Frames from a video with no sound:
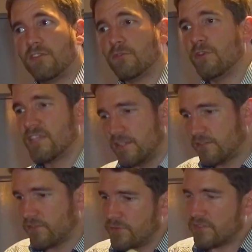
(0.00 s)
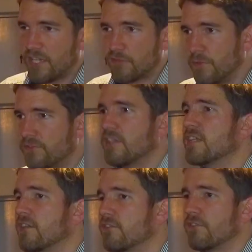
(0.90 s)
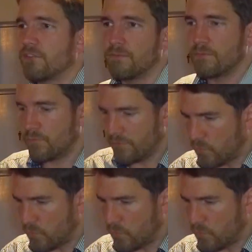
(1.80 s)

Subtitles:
You can always get these different attachments and connections and